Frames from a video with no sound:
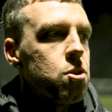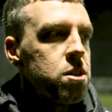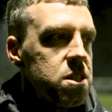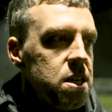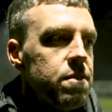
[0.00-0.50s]

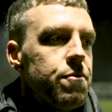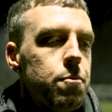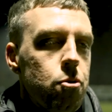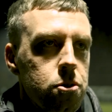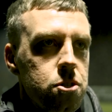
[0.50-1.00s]
conceding from
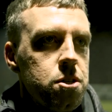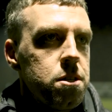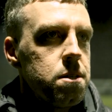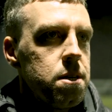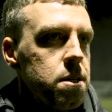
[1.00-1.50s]
crosses
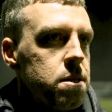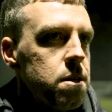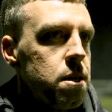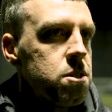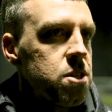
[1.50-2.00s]

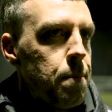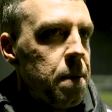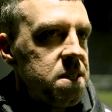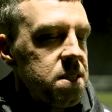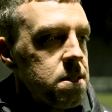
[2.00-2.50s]
in set
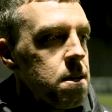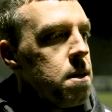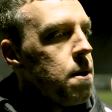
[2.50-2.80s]
pieces,